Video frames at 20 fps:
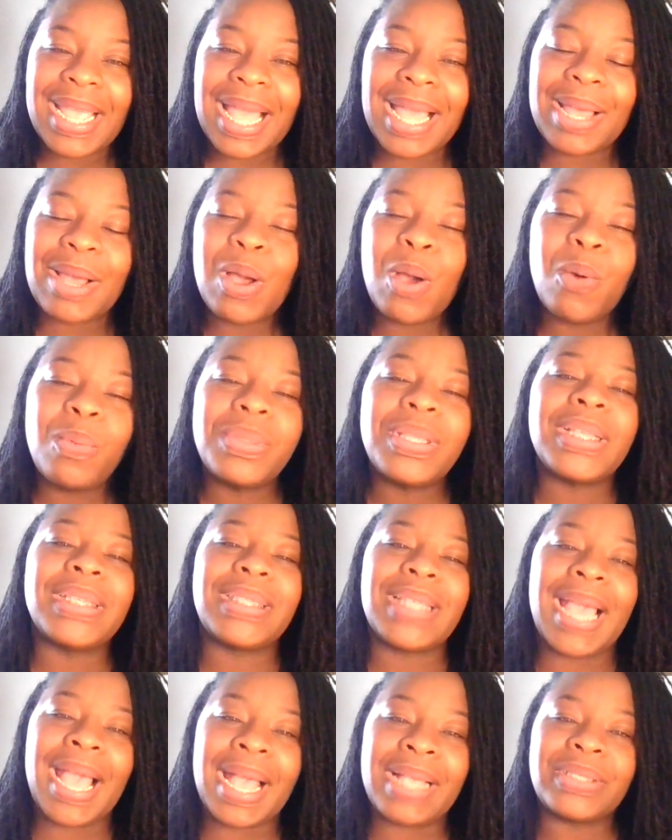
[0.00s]
I hope this
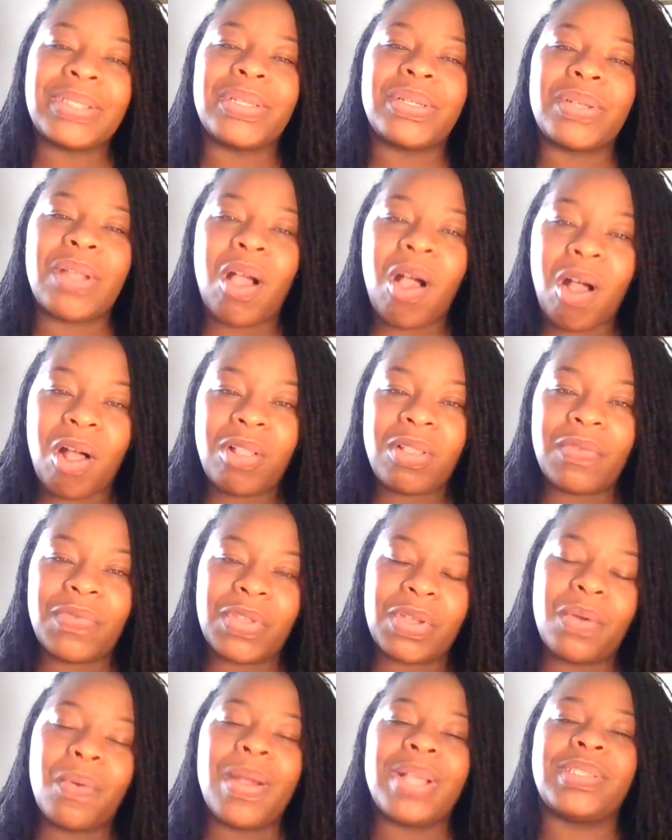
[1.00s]
answered all of the
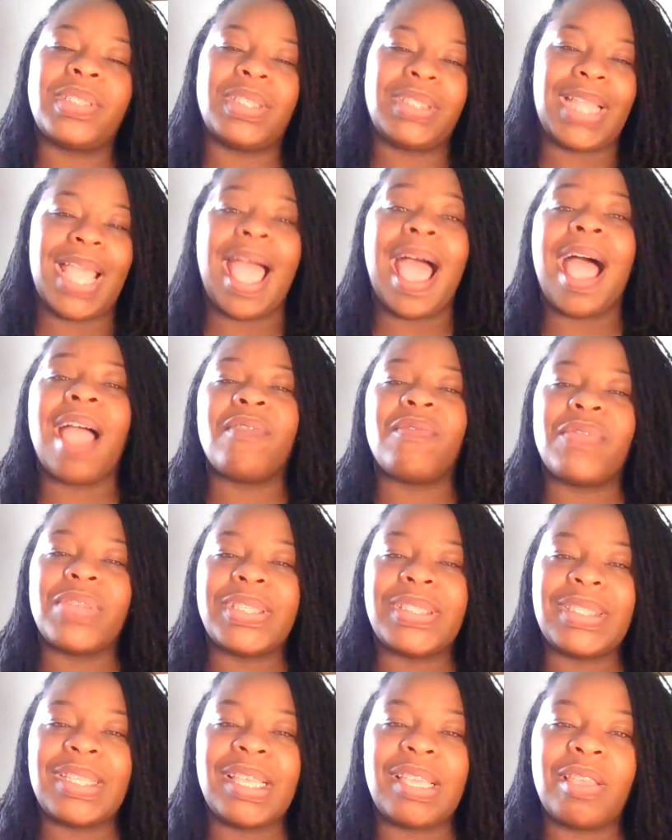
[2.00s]
questions that I've
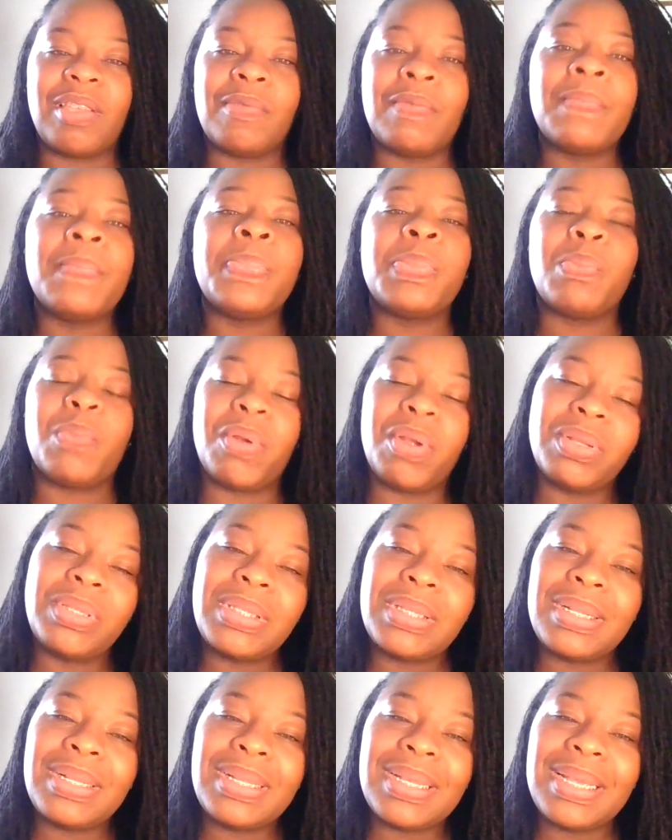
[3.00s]
received
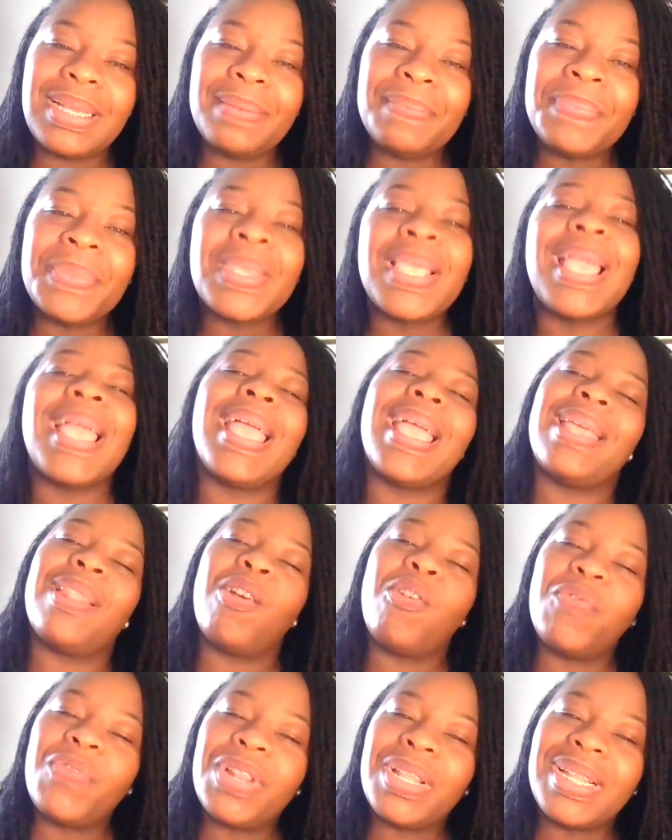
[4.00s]
personally, and
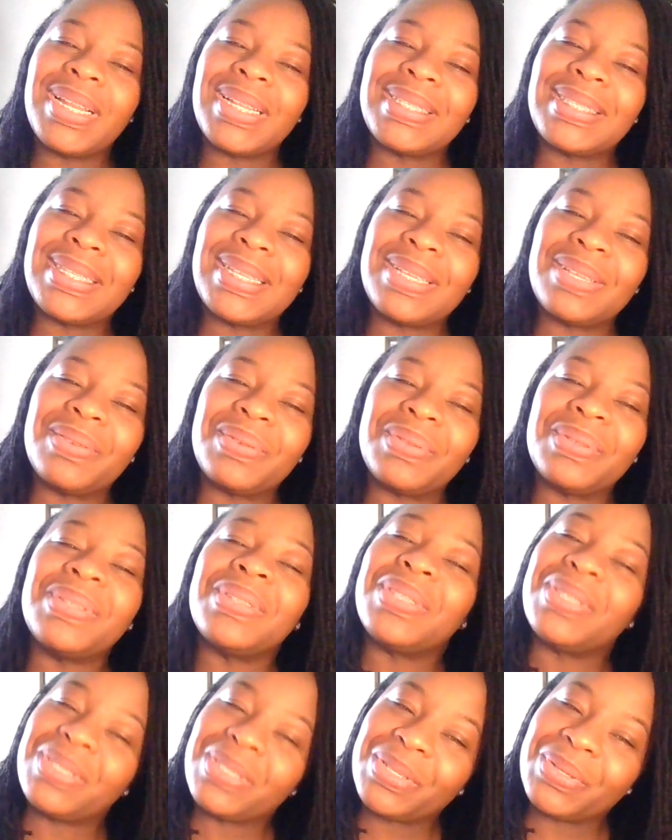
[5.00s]
hopefully to see you
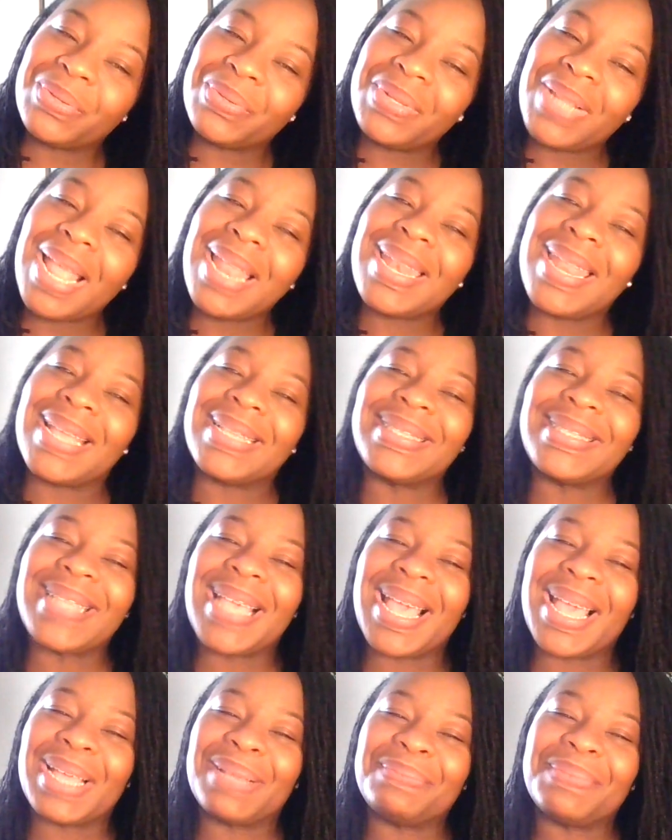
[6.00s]
soon next
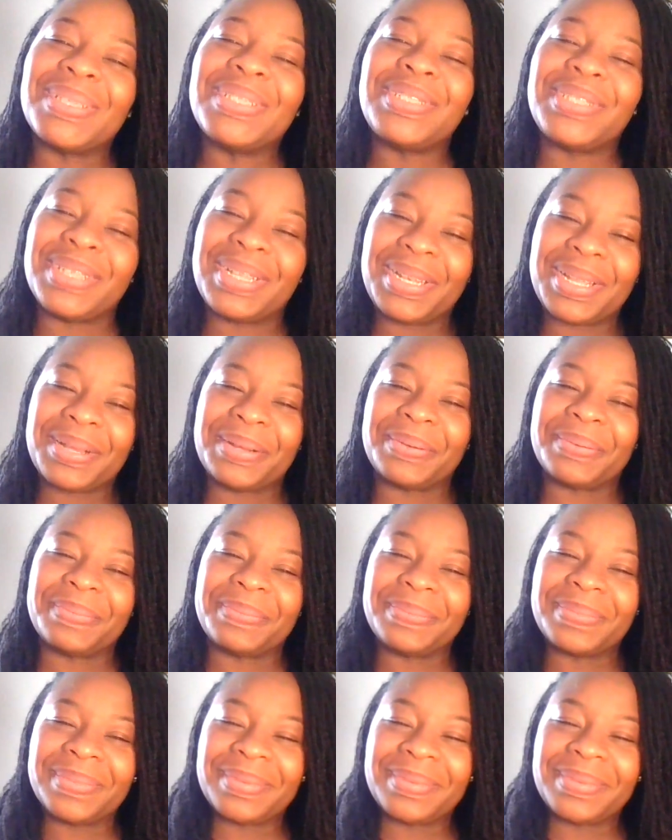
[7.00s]
time. Shalom.